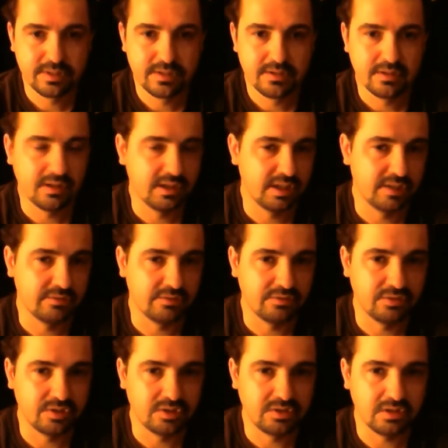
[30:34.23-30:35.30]

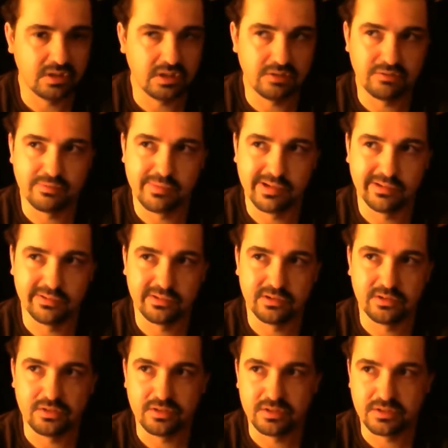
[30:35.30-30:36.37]
I have
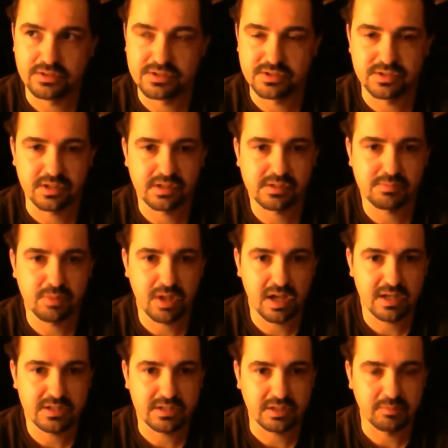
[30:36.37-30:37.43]
about 6
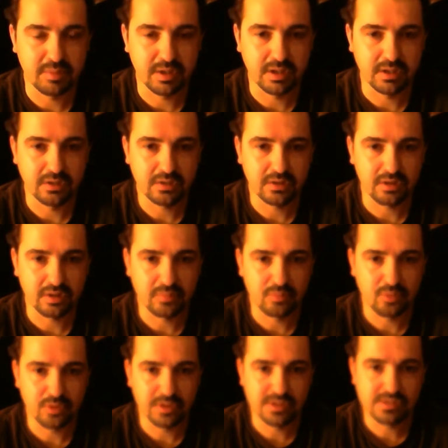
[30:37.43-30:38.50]
plastic pail
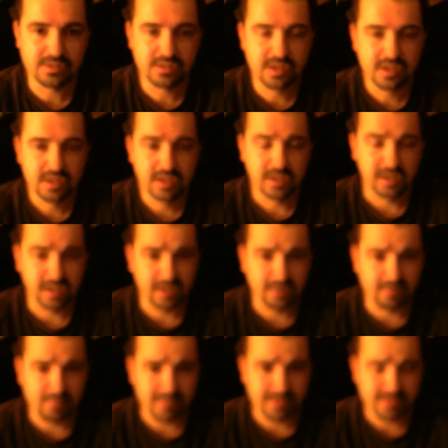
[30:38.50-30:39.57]
carboys, and I have
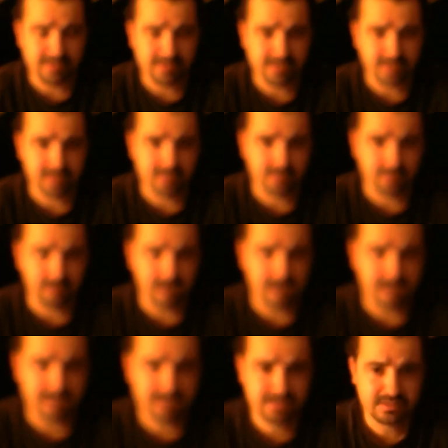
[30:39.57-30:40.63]
about 6
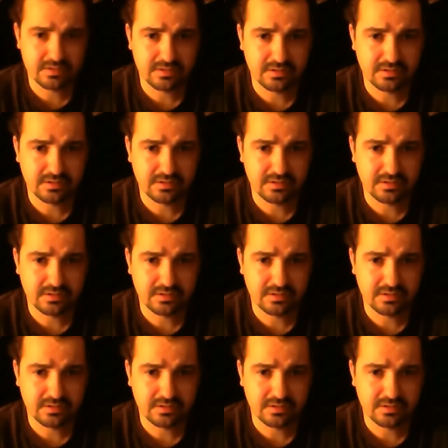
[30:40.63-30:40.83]
glass